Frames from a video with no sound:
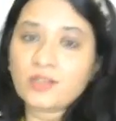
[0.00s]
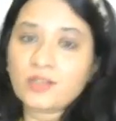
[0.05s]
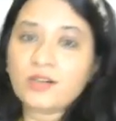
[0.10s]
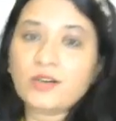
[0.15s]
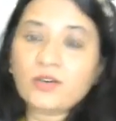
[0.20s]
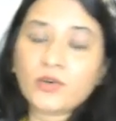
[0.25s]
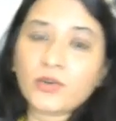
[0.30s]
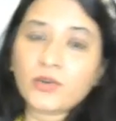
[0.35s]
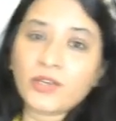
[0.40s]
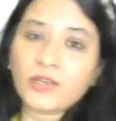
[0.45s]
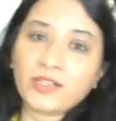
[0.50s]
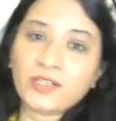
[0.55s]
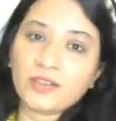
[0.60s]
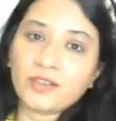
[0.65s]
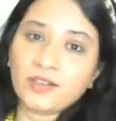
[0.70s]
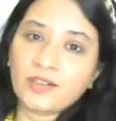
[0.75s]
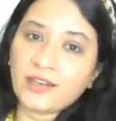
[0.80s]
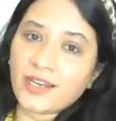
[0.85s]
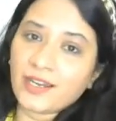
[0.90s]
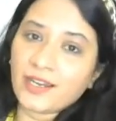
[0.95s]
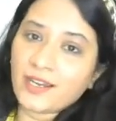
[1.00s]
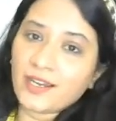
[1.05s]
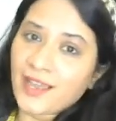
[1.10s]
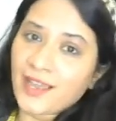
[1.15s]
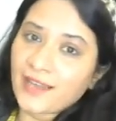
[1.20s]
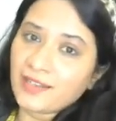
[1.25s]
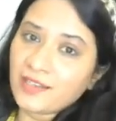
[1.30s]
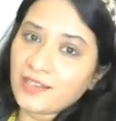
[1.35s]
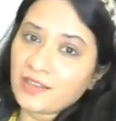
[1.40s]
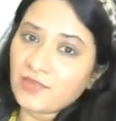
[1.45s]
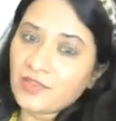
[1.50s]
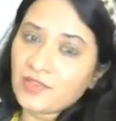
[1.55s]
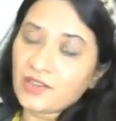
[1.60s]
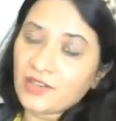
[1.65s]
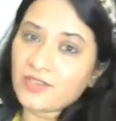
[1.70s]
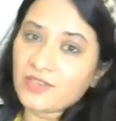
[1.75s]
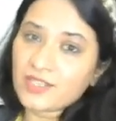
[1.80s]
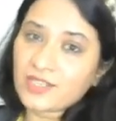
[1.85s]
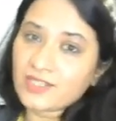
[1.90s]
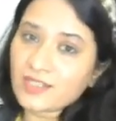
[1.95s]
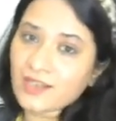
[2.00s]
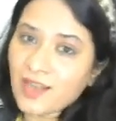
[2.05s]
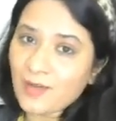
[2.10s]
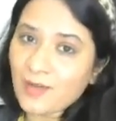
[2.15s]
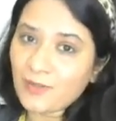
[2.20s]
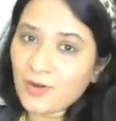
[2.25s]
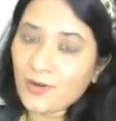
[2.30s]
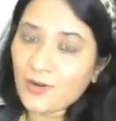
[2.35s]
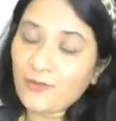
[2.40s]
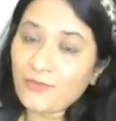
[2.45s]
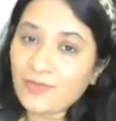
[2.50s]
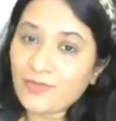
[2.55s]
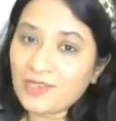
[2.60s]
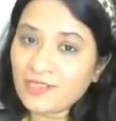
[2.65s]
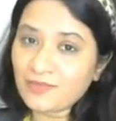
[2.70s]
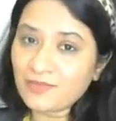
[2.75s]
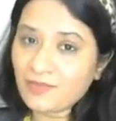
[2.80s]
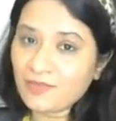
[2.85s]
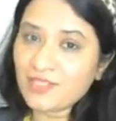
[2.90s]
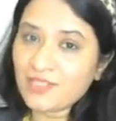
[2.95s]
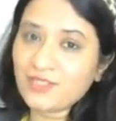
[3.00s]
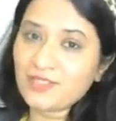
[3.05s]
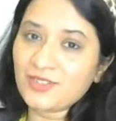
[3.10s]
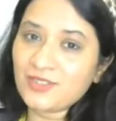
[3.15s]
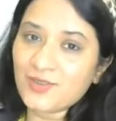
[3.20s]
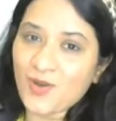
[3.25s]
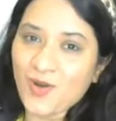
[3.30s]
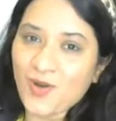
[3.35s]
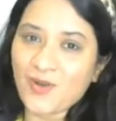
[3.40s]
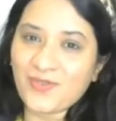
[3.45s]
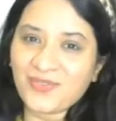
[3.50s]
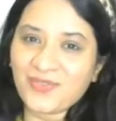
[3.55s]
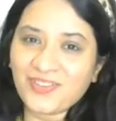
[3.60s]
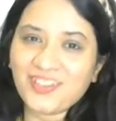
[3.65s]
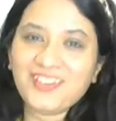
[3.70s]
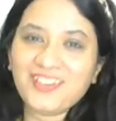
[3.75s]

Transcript: a crooked grain line even if it is a couple of millimeters off.